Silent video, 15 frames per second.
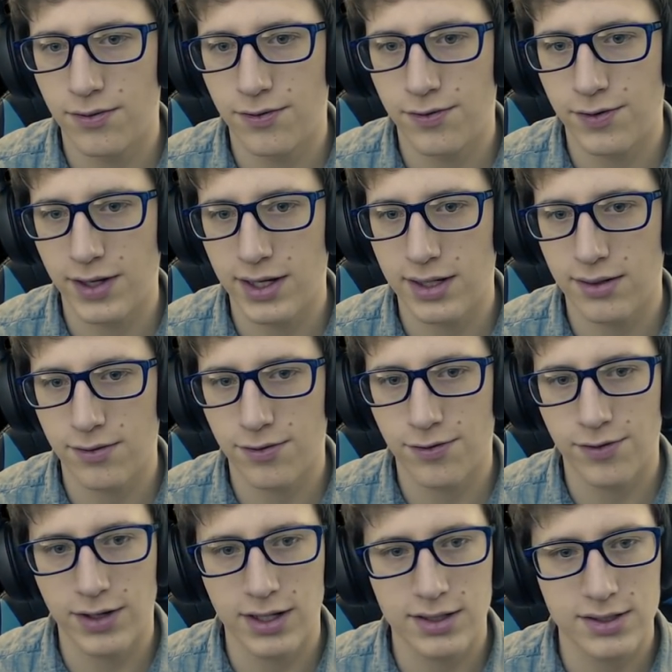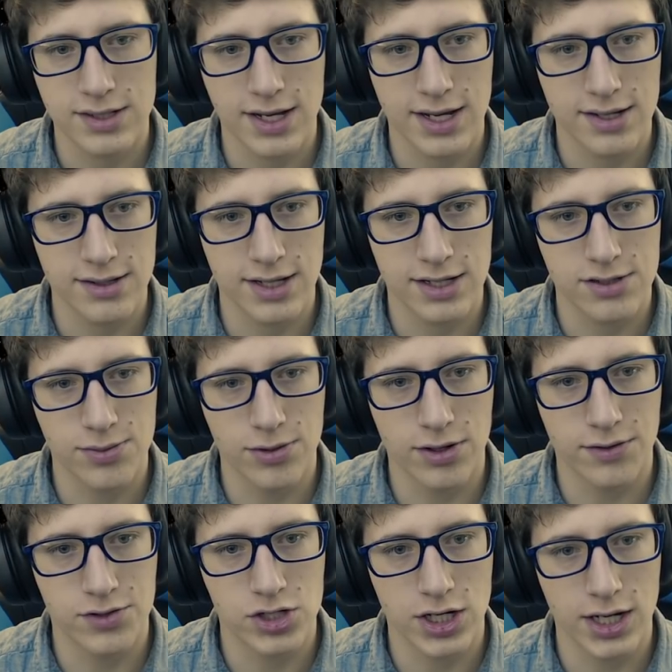Fantastic. That's more
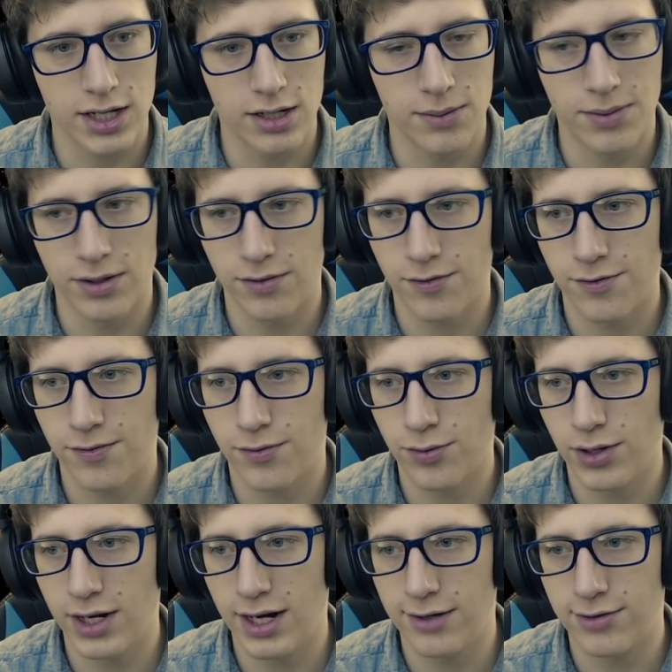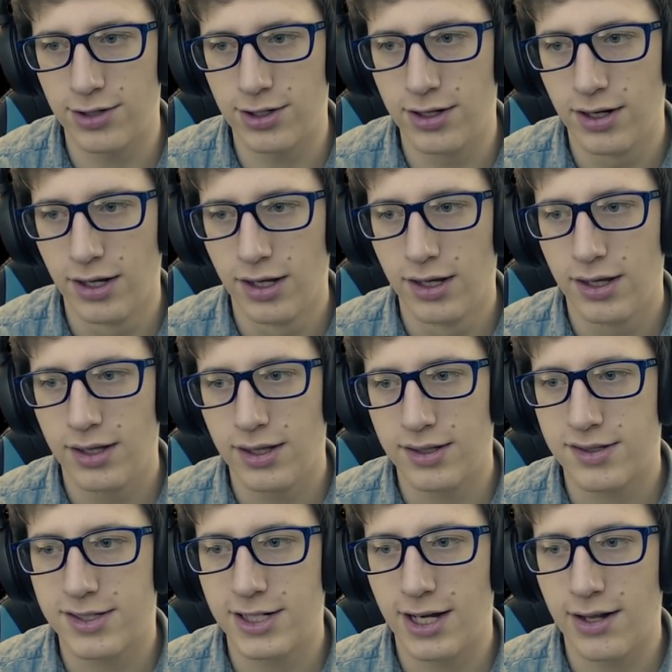of China, but... Whatever,
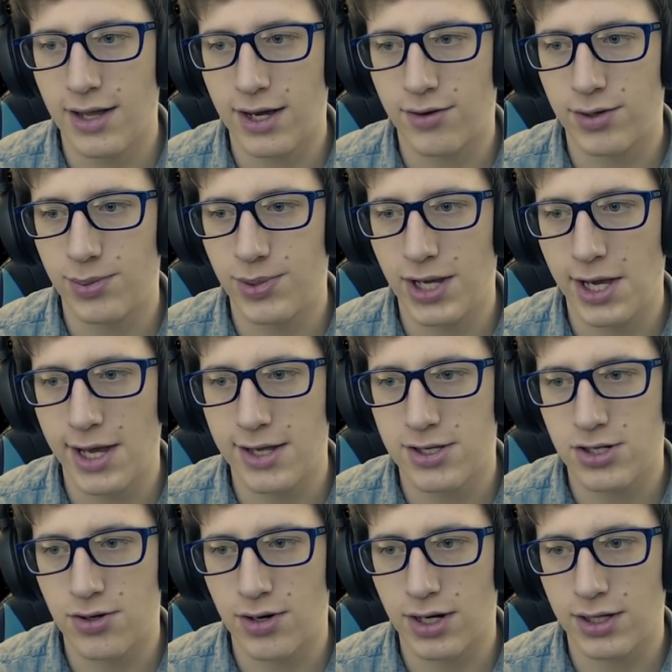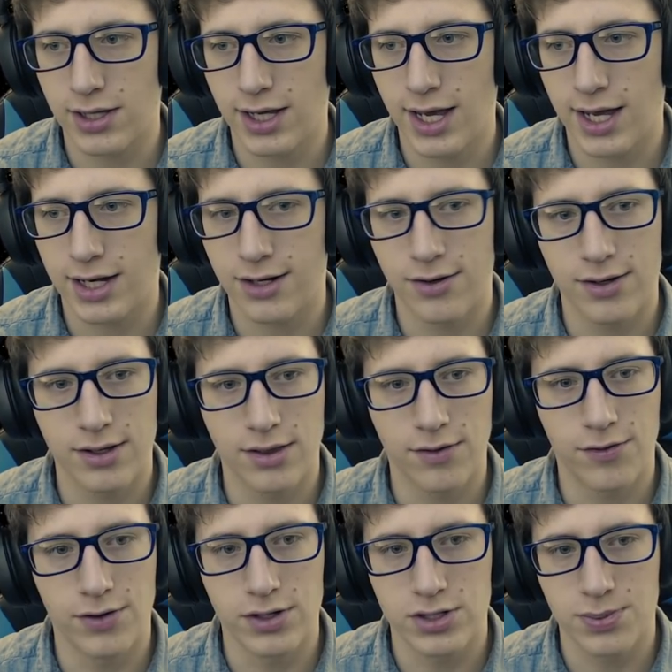it's not like we're being historically accurate in the
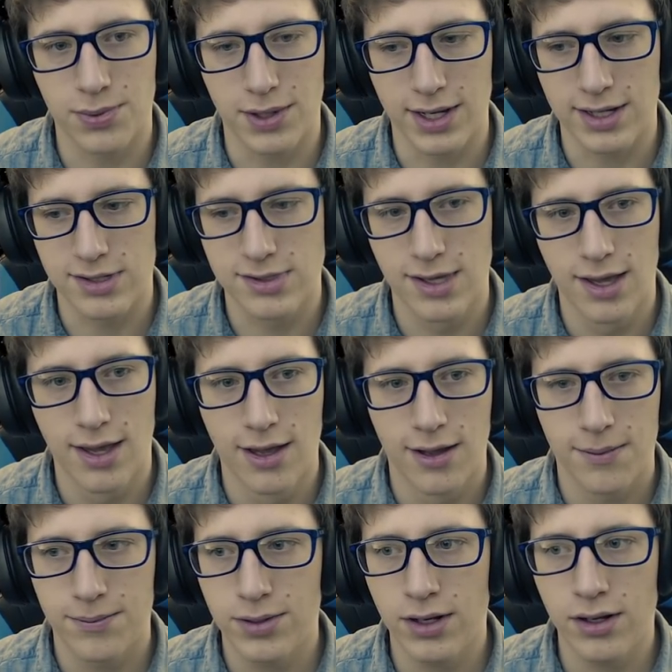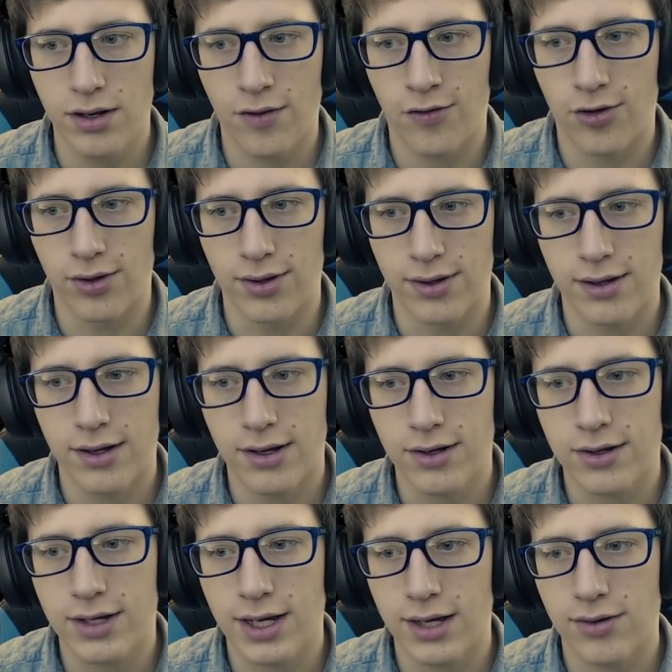first place. Beautiful.
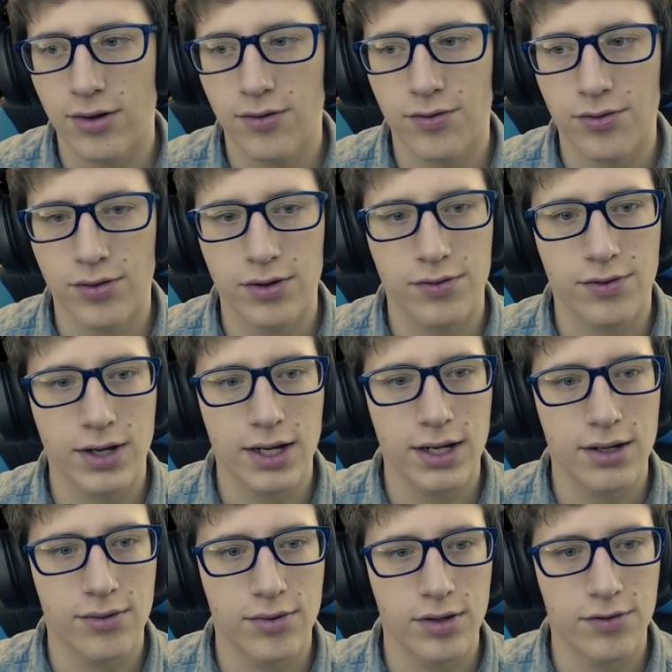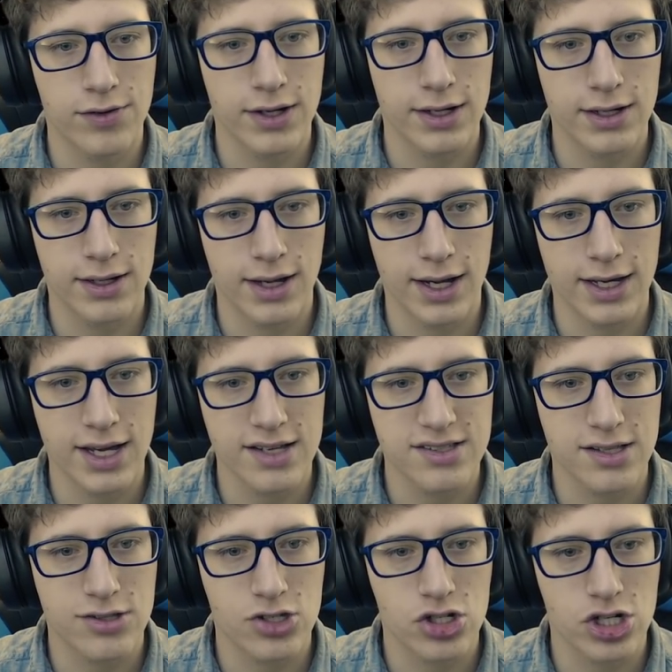Okay, we've got. I guess
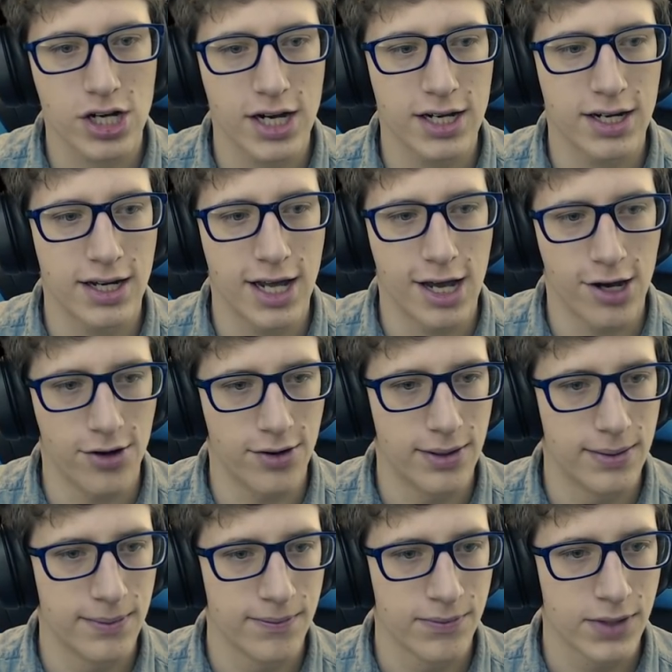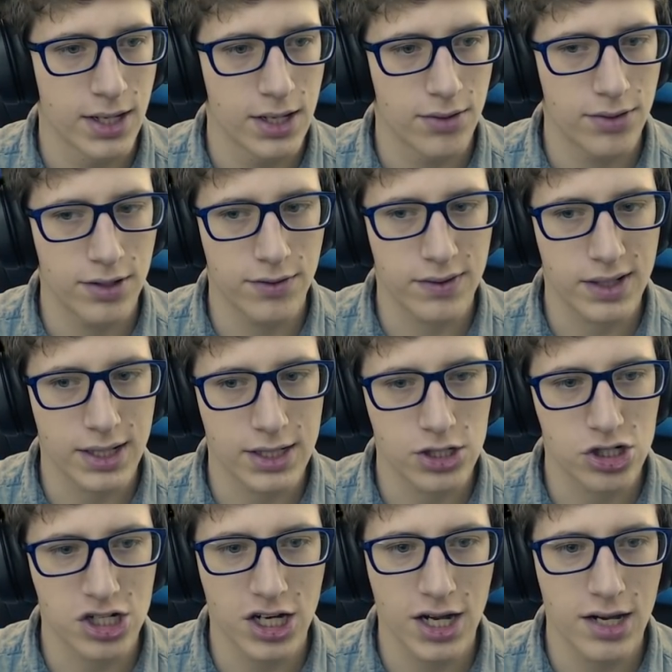it's China now. We've got
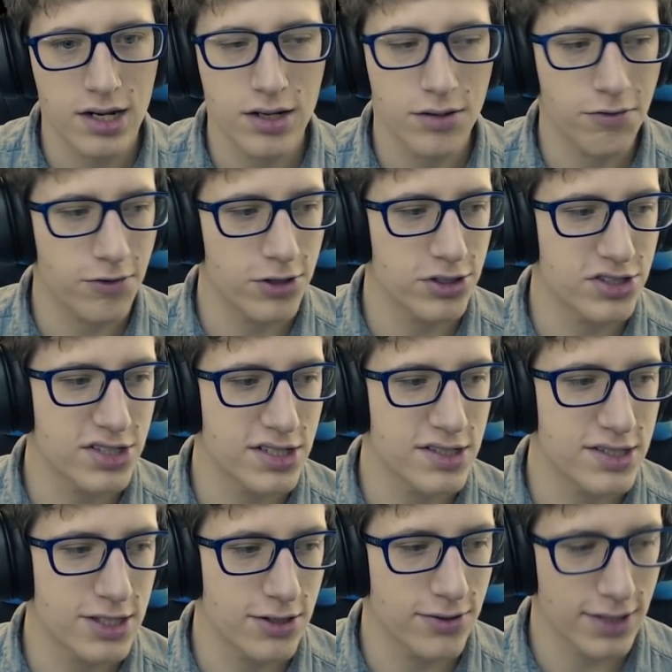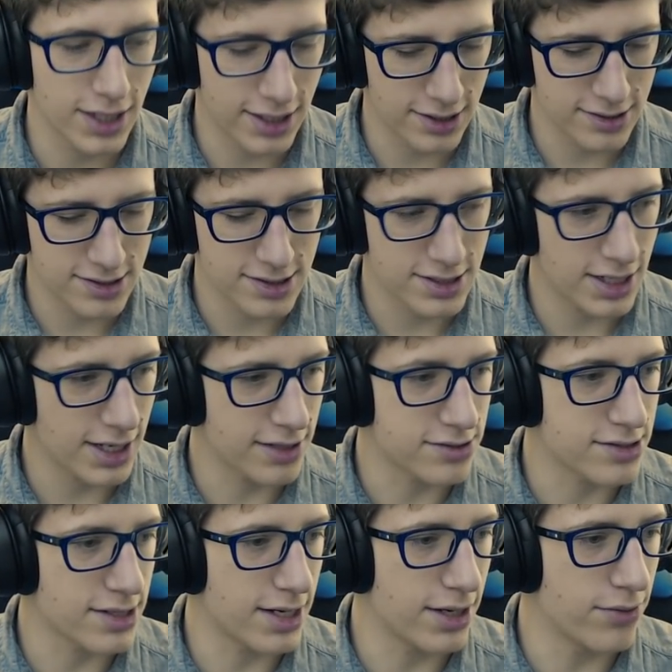China versus the United States.
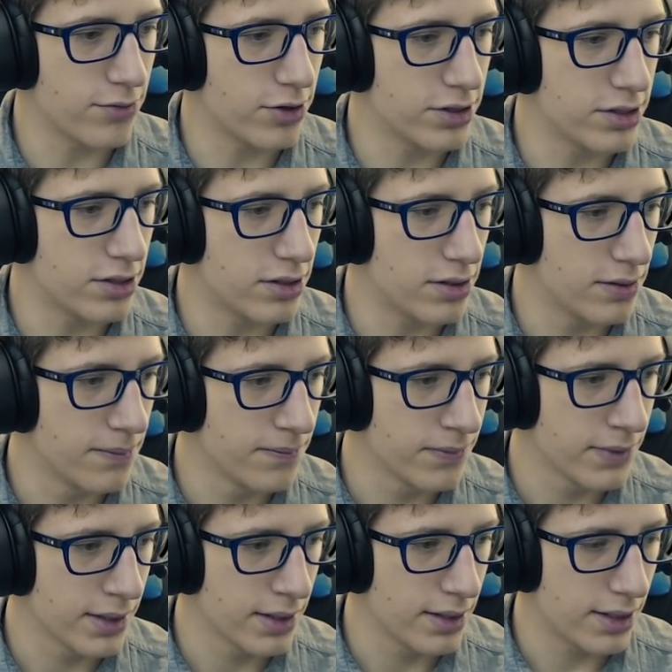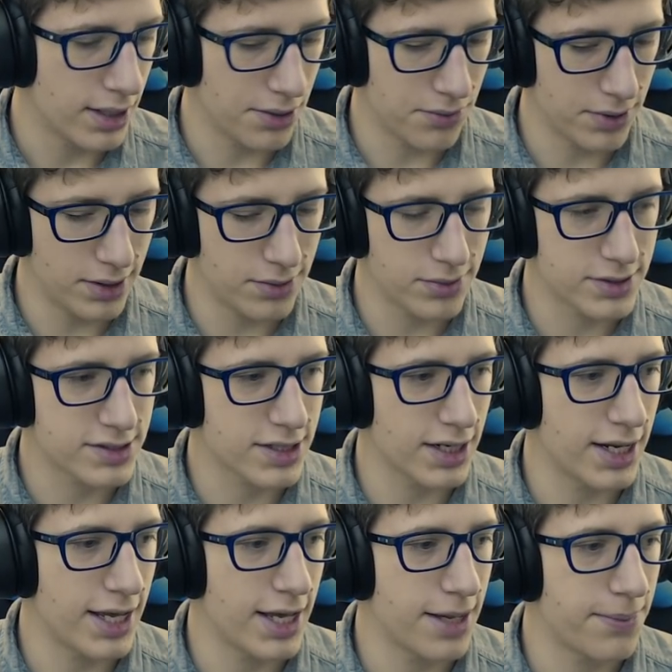I wonder what's gonna
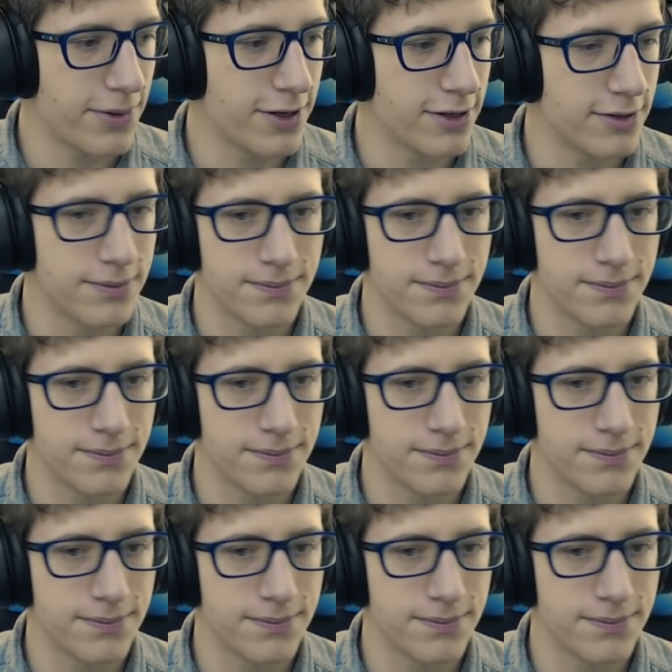happen.